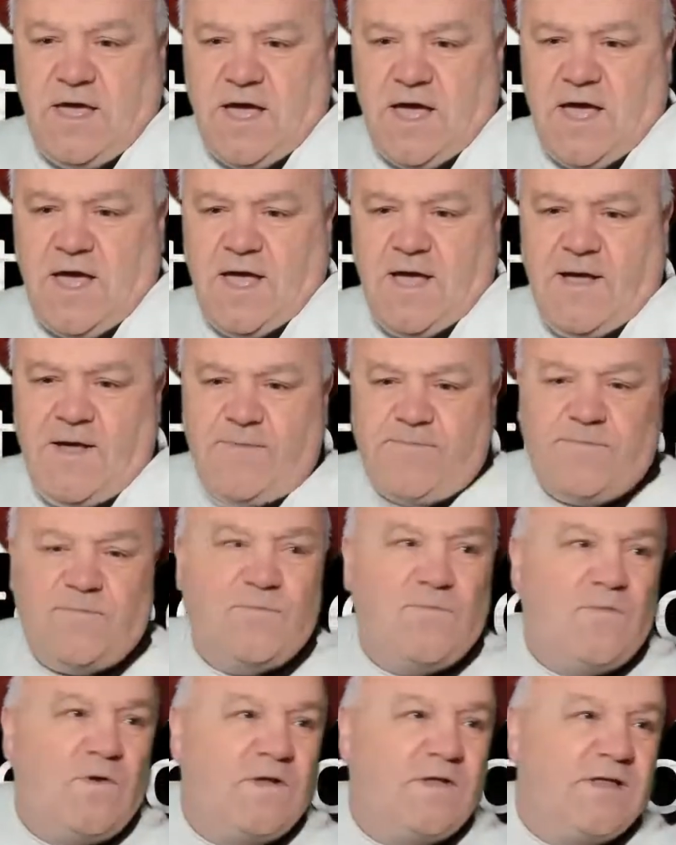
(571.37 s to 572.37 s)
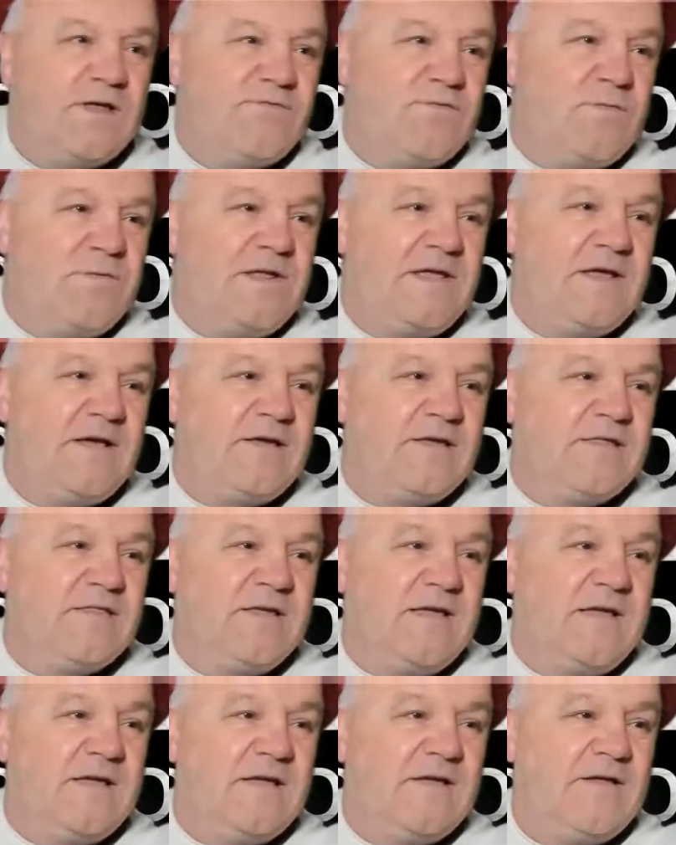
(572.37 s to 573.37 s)
What does everybody else
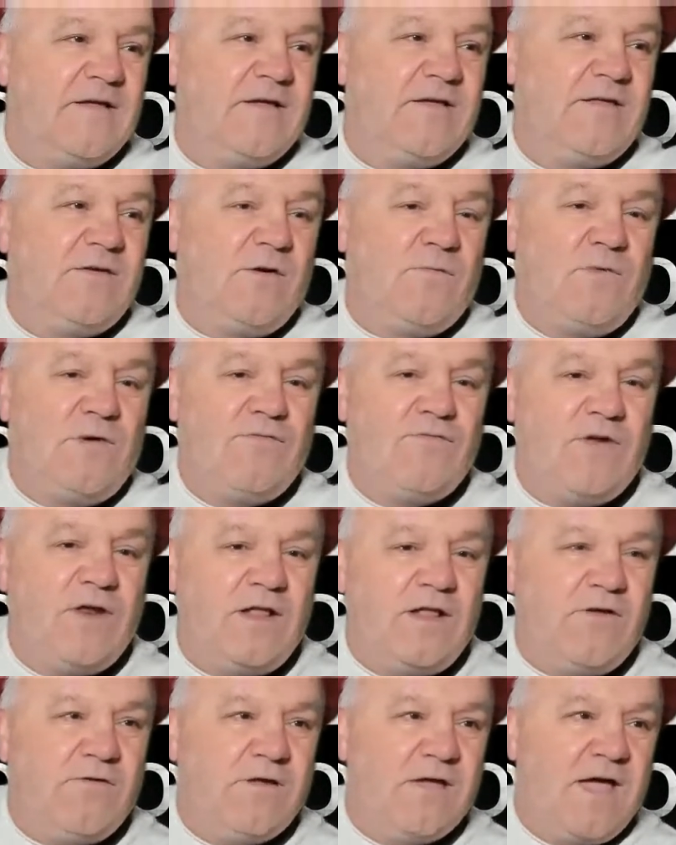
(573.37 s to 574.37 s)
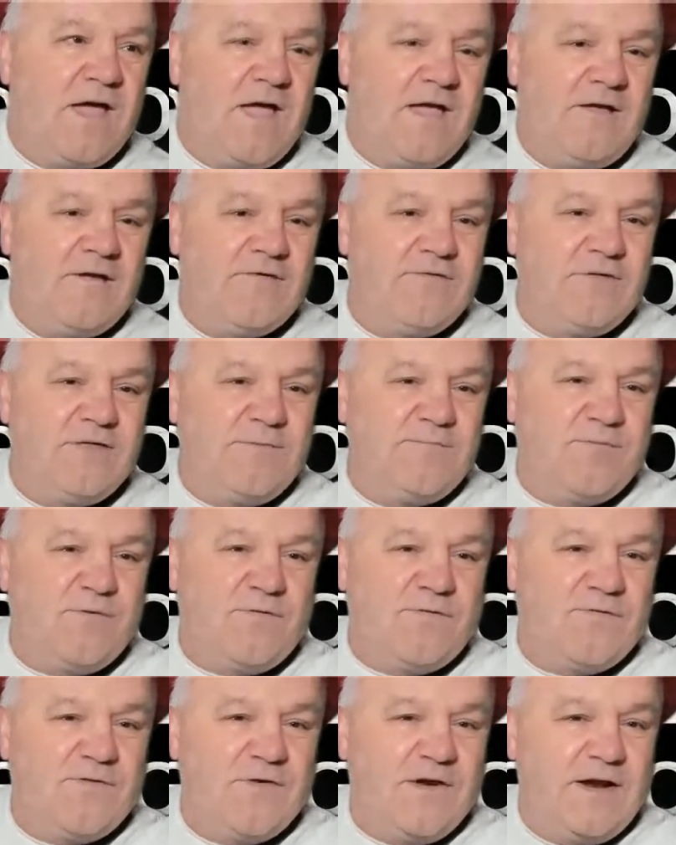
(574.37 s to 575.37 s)
think? Are we running okay or is it
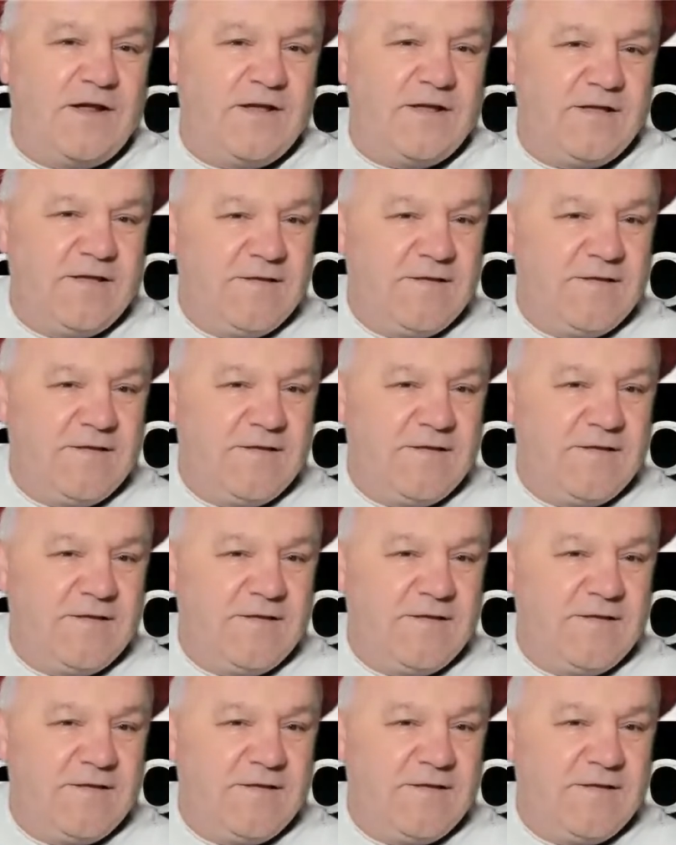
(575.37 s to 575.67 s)
buffering?